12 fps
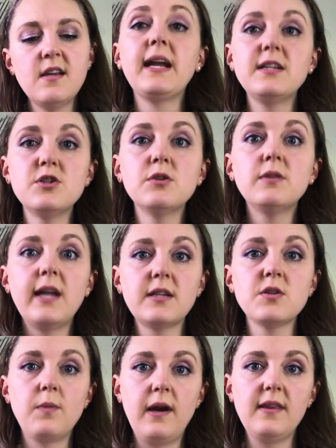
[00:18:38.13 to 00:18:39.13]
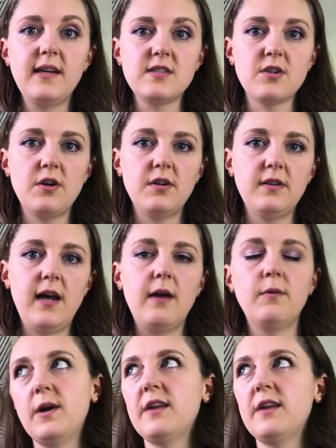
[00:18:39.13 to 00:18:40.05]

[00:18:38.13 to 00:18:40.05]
But I do like to wear that skirt a lot.